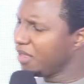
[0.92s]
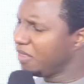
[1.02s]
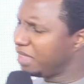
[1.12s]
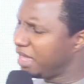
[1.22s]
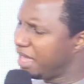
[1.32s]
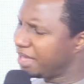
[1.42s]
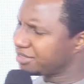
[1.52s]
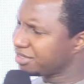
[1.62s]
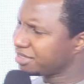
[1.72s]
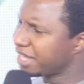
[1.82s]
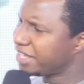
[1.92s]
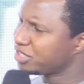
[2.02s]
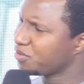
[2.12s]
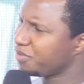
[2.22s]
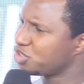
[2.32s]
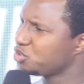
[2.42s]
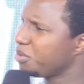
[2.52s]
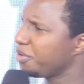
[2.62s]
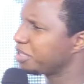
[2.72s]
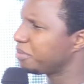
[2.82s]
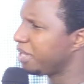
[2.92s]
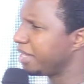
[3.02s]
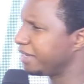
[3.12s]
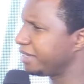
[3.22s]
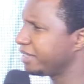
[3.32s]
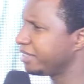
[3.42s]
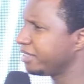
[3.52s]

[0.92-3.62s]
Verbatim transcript: the exercise of the spirit man